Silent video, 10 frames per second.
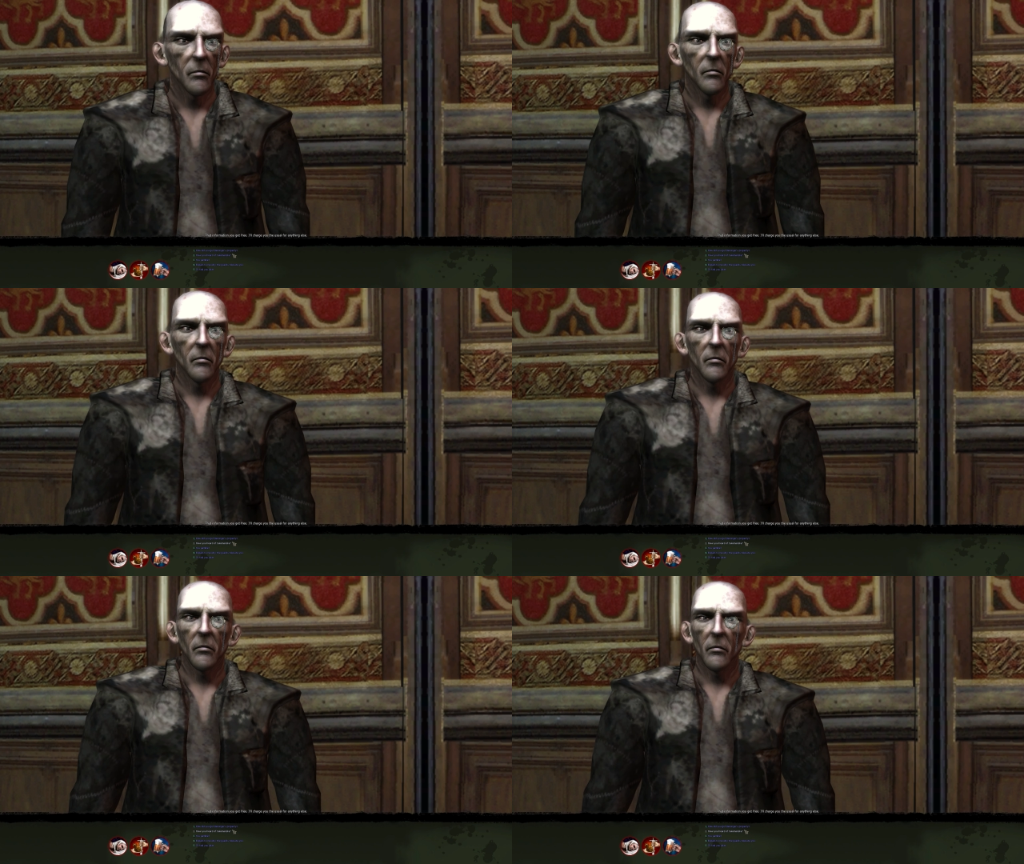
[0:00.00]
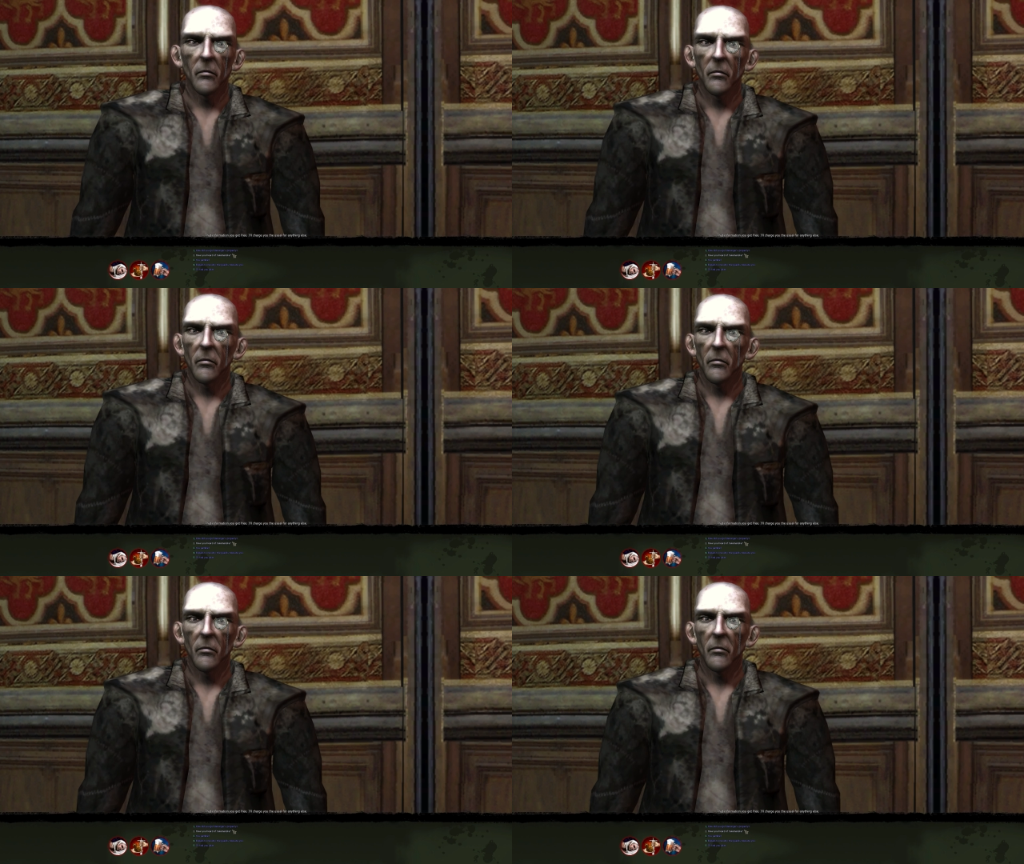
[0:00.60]

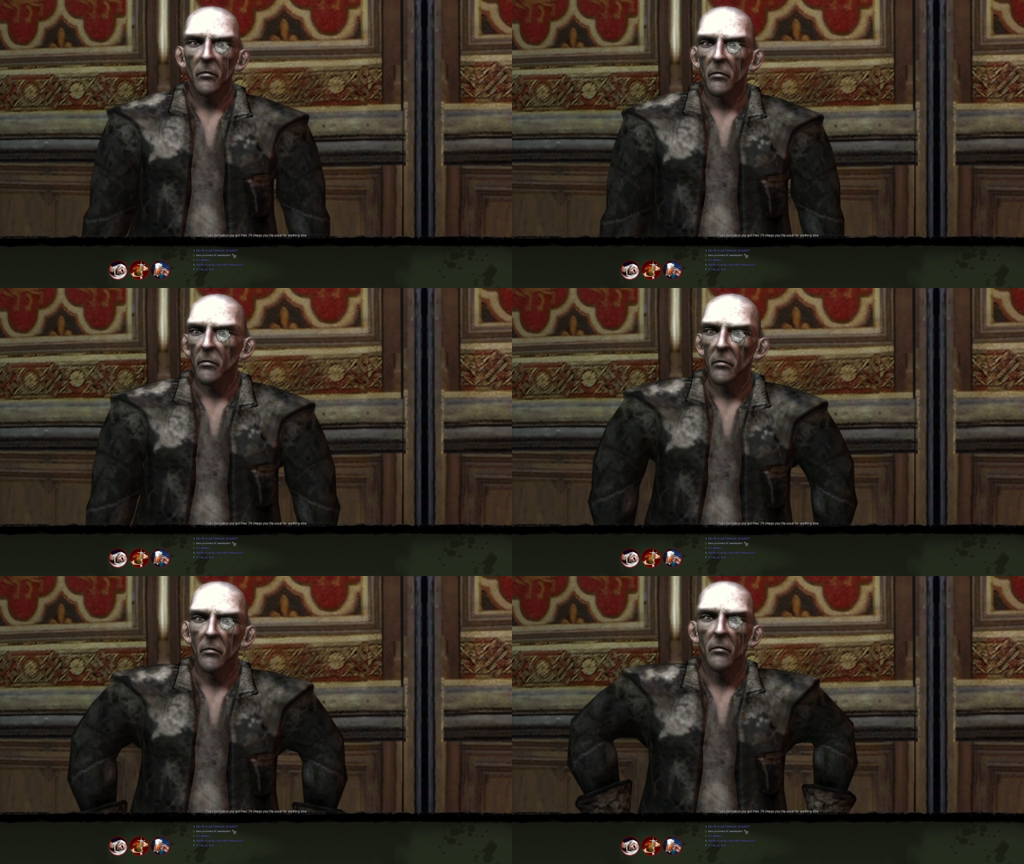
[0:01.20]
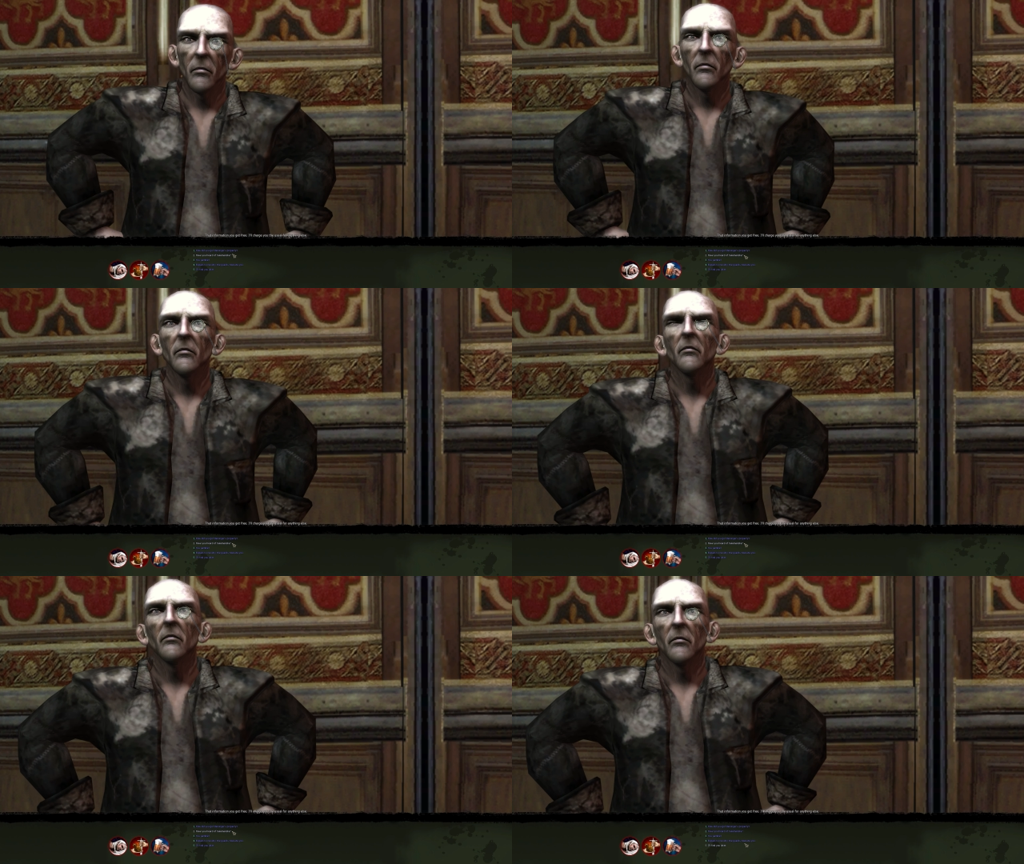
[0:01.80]

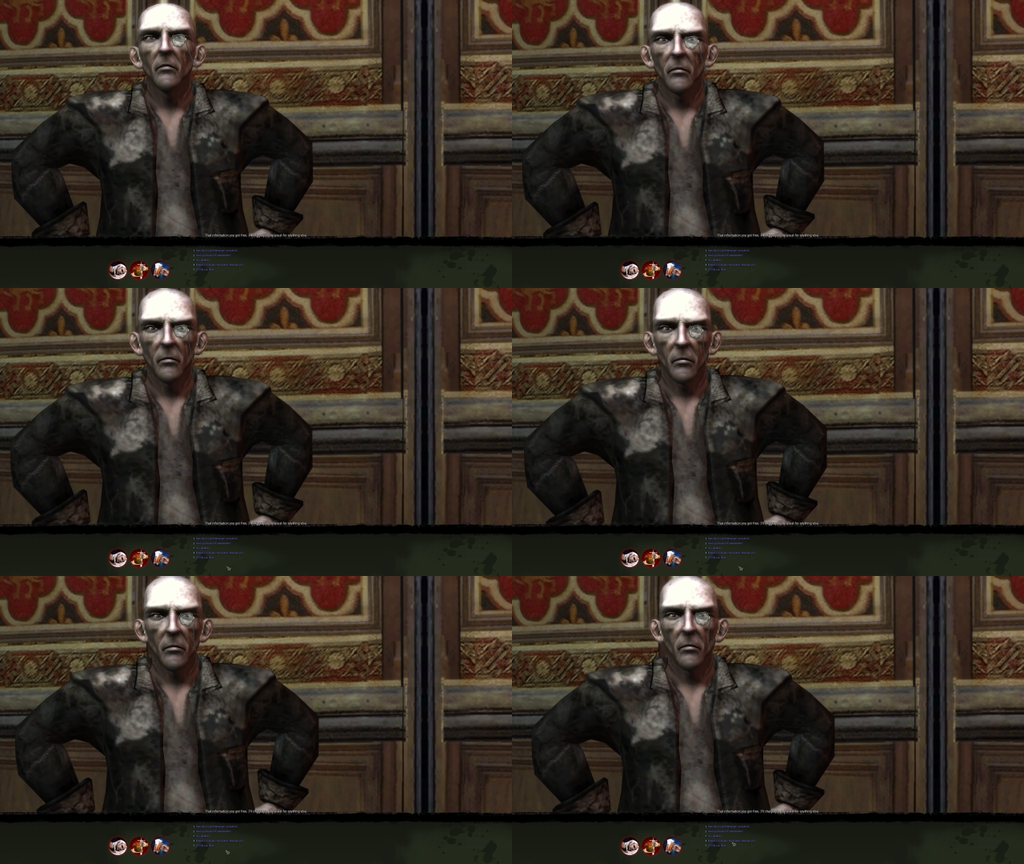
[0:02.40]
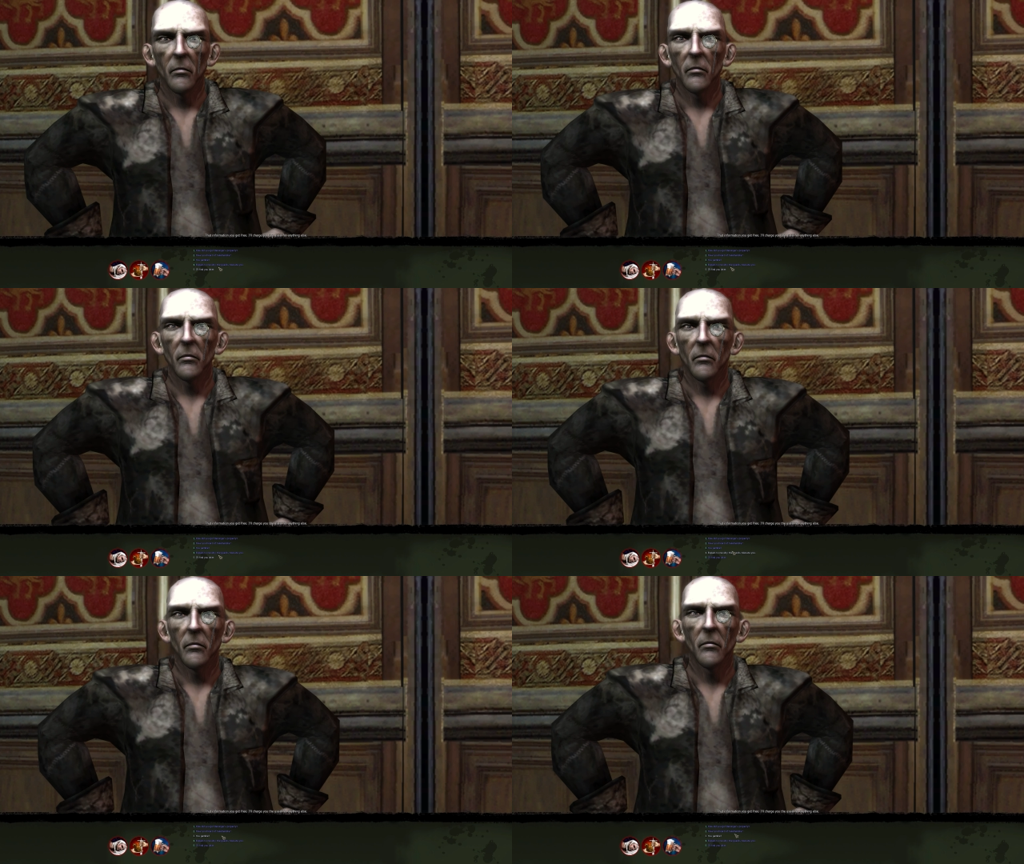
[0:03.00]

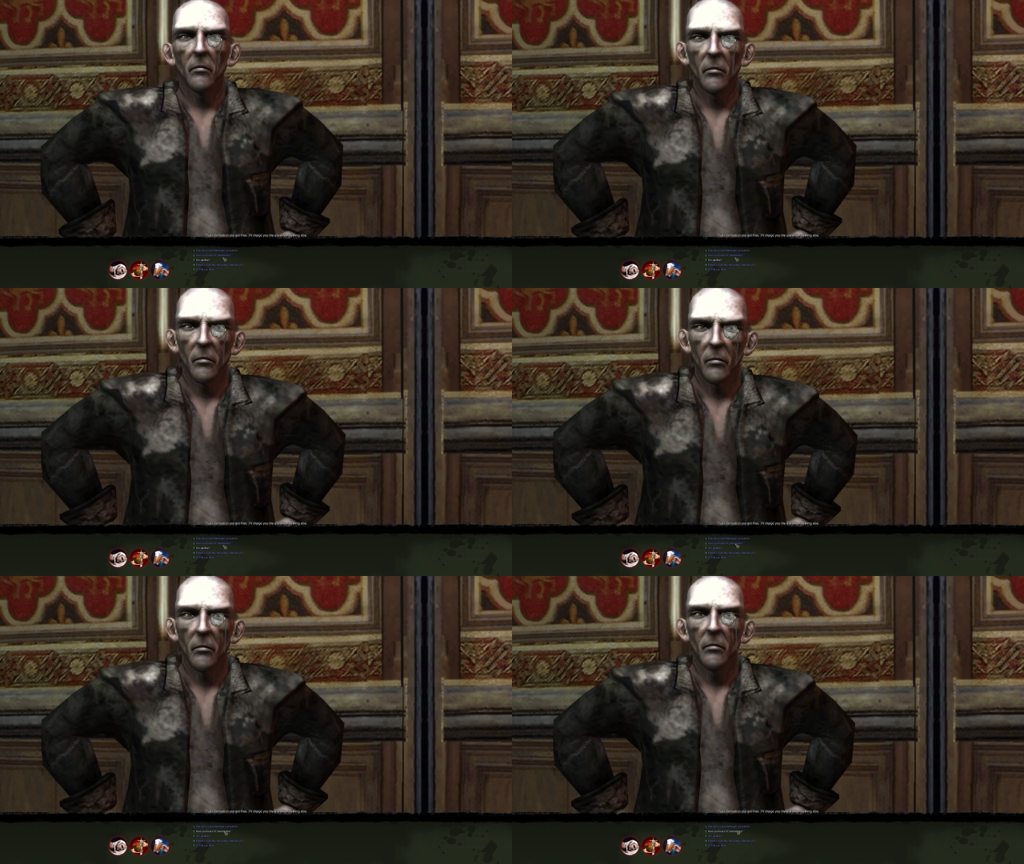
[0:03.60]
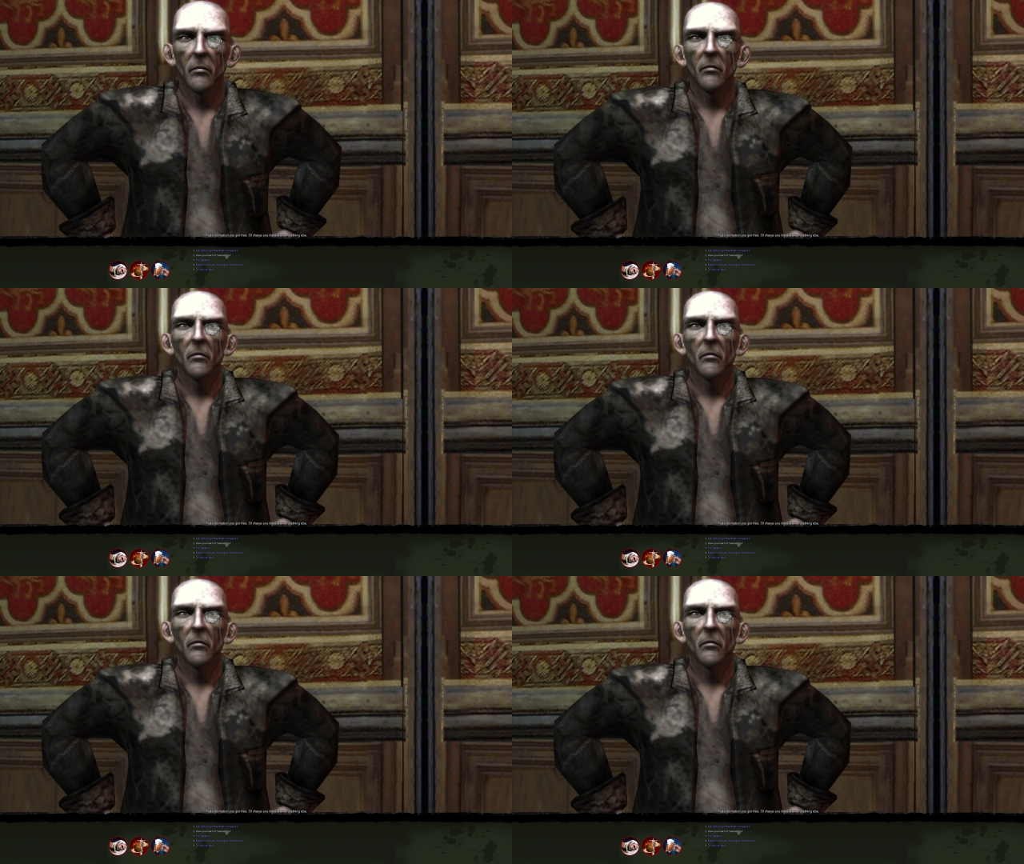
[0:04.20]
Nobody speaks.